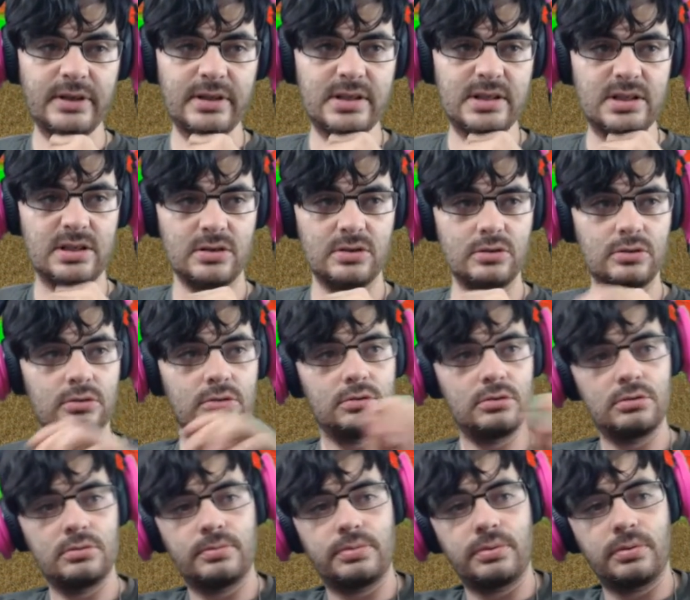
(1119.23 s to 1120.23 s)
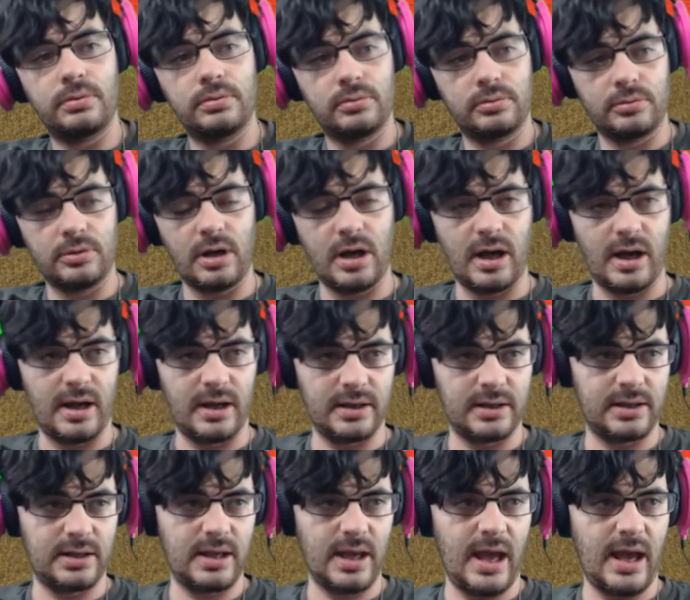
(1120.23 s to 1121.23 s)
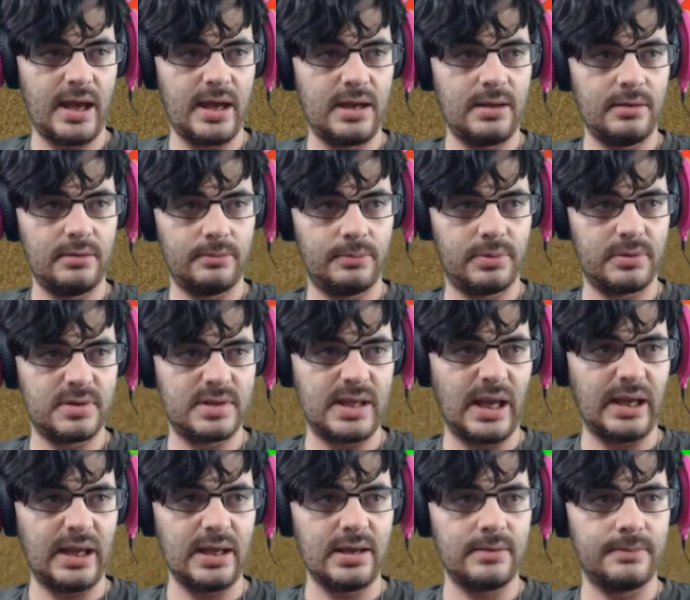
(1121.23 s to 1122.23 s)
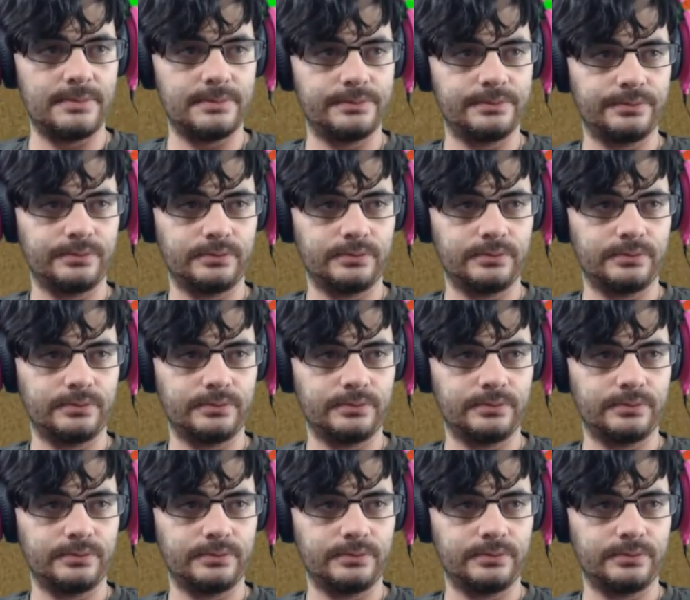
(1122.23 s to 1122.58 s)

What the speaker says: to 2 K per second